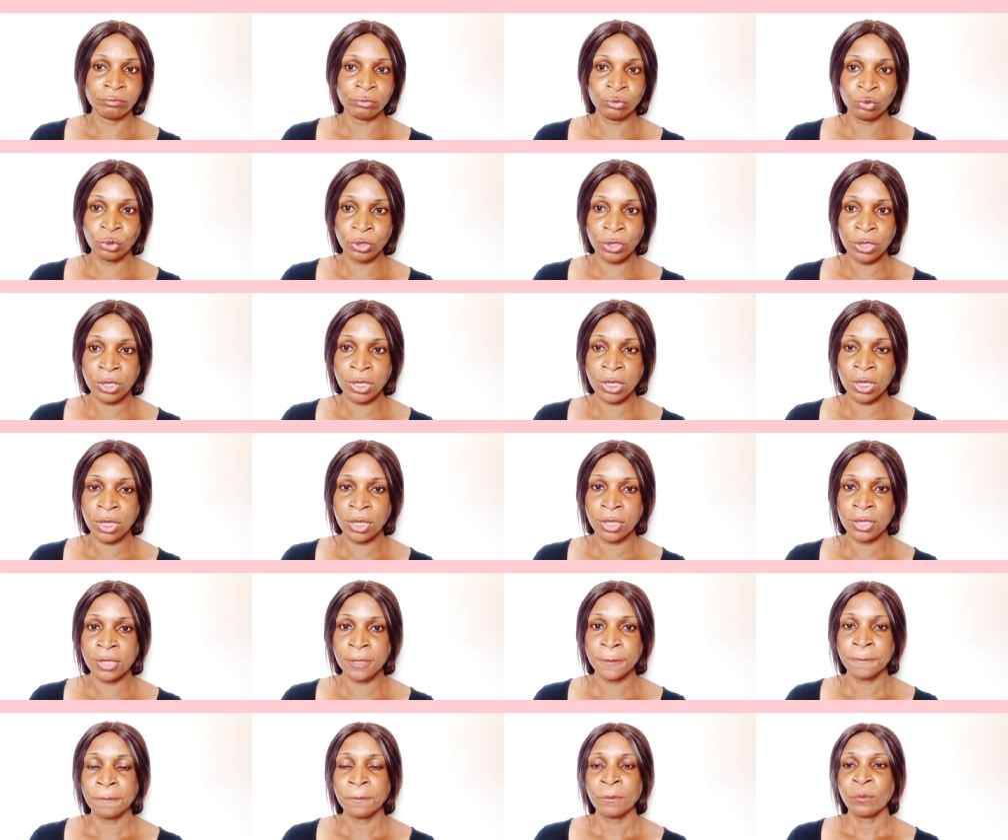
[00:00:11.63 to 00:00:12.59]
treating
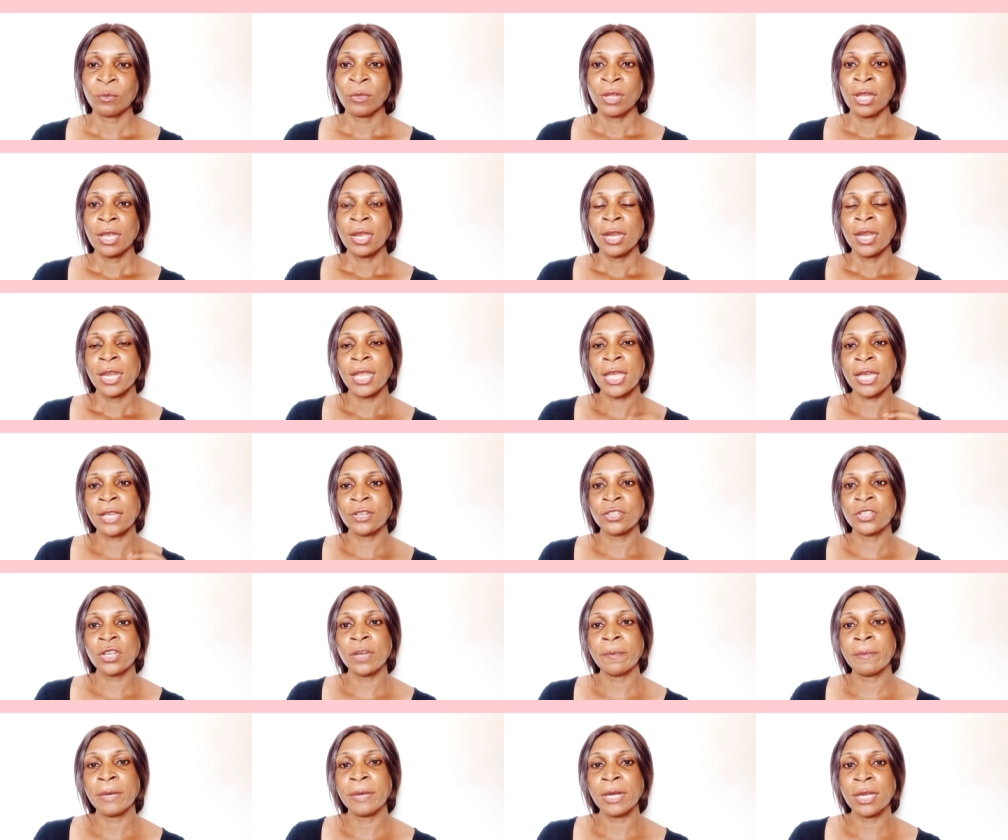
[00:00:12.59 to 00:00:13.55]
it there are
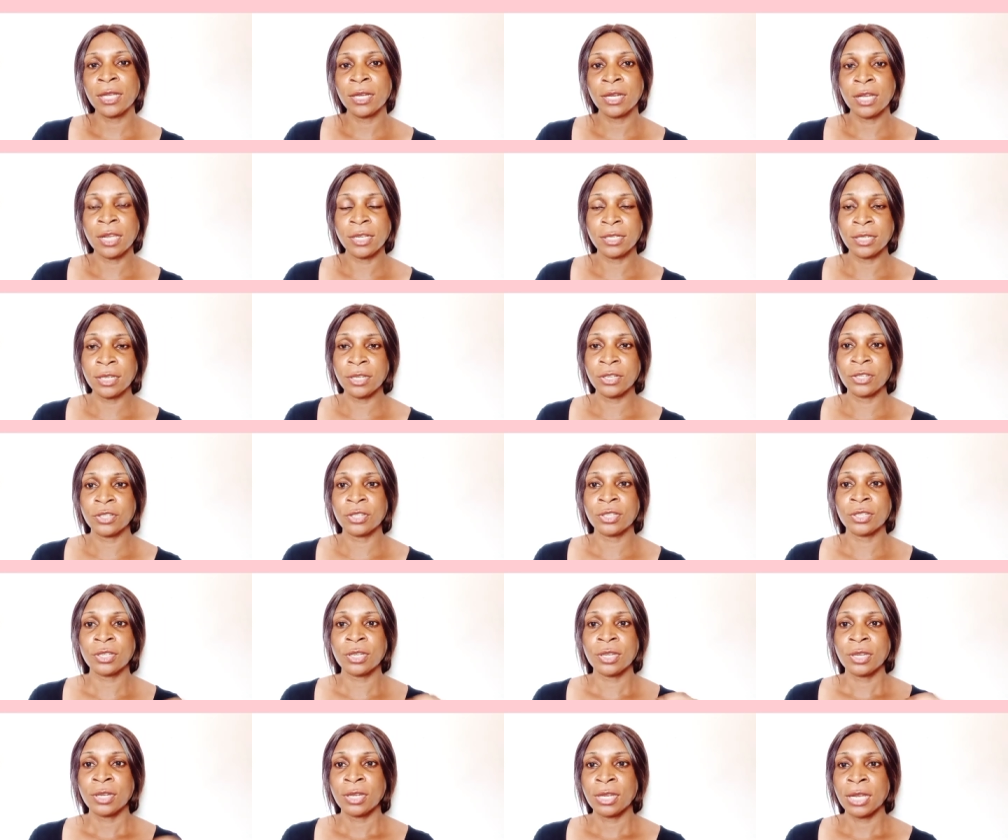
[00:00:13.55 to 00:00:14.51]
so many
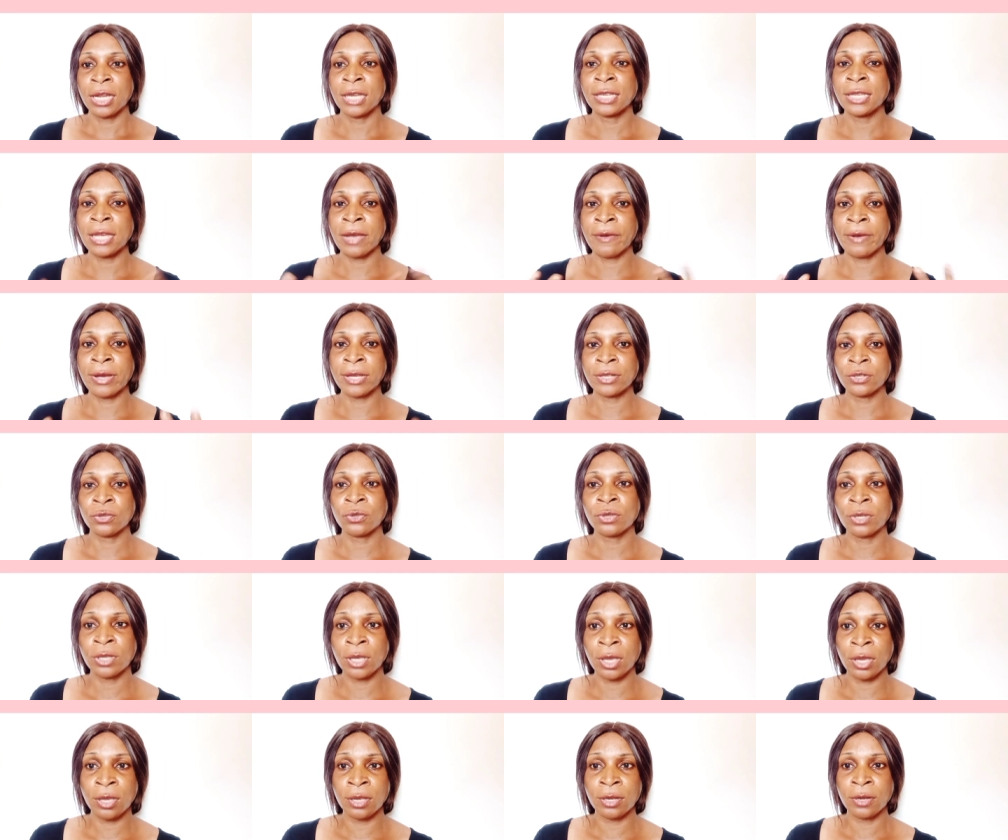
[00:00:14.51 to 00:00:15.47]
reasons that our
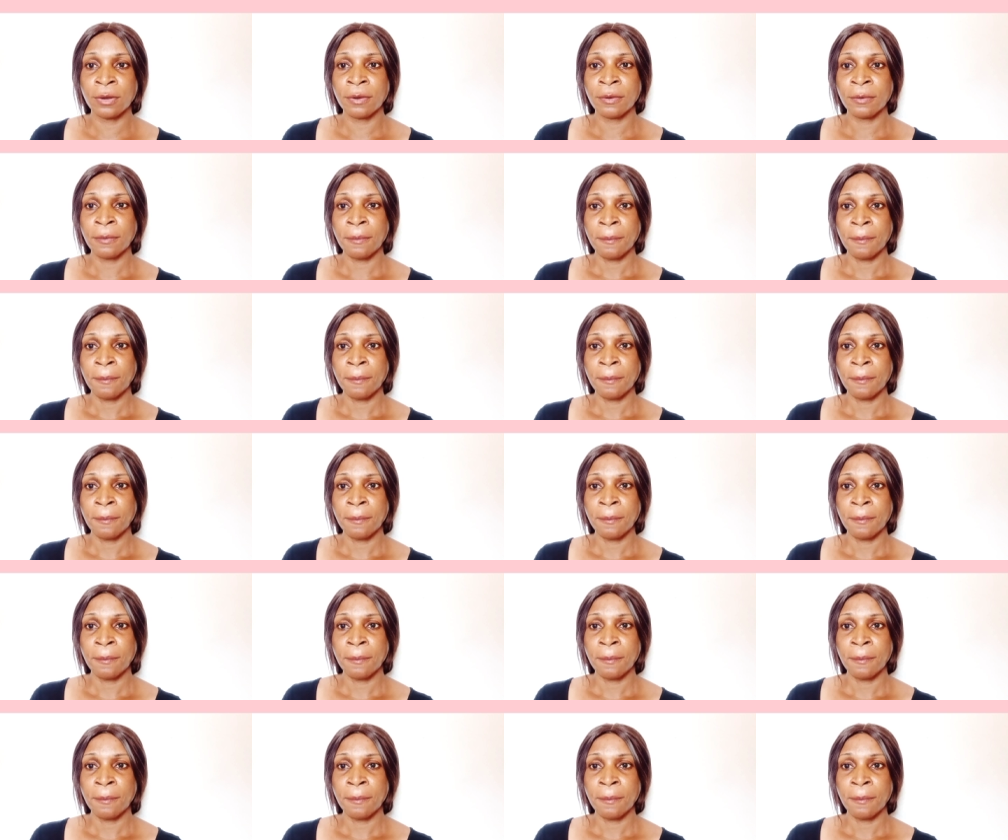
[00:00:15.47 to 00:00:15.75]
skin